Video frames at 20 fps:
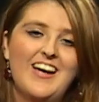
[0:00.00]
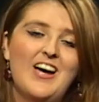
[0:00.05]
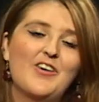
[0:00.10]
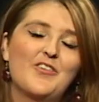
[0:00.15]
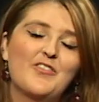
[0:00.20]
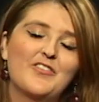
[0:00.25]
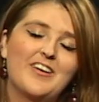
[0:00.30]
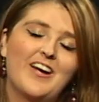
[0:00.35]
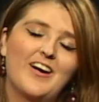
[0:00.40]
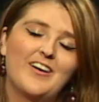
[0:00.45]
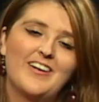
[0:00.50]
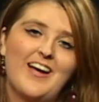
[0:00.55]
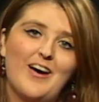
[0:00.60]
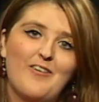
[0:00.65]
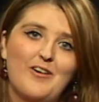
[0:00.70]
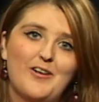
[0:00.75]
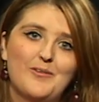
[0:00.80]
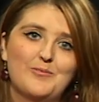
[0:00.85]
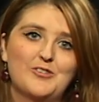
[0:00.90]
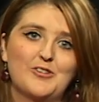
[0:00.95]
Now
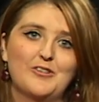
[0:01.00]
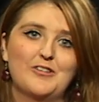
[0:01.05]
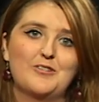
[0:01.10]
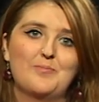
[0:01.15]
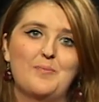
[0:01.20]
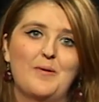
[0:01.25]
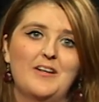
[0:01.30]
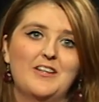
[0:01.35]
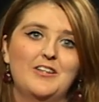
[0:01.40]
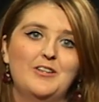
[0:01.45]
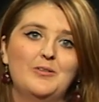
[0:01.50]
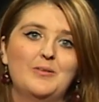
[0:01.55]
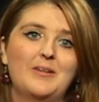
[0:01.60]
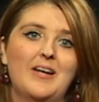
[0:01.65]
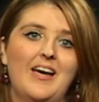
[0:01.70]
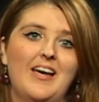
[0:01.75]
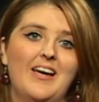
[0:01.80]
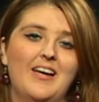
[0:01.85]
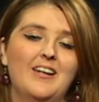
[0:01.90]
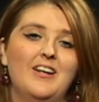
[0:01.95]
I'm joined by Hugh
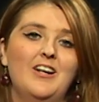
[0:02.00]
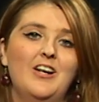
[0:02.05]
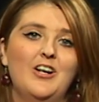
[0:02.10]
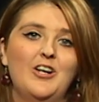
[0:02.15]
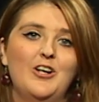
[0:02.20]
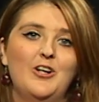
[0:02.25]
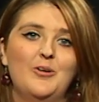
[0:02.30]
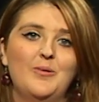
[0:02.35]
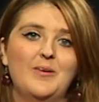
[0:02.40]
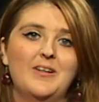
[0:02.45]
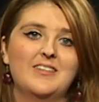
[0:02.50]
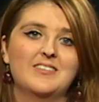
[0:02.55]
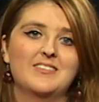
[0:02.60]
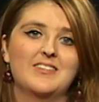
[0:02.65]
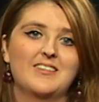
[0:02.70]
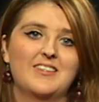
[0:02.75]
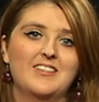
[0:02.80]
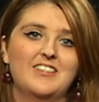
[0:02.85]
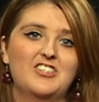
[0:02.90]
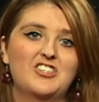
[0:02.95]
Keane, who is
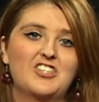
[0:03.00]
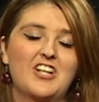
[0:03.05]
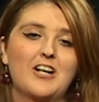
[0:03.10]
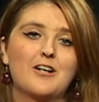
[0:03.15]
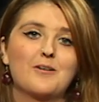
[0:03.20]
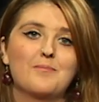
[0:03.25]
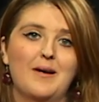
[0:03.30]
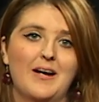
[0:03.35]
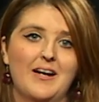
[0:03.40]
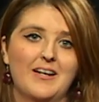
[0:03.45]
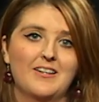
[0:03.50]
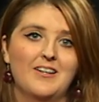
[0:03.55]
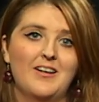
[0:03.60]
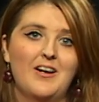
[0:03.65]
the chairman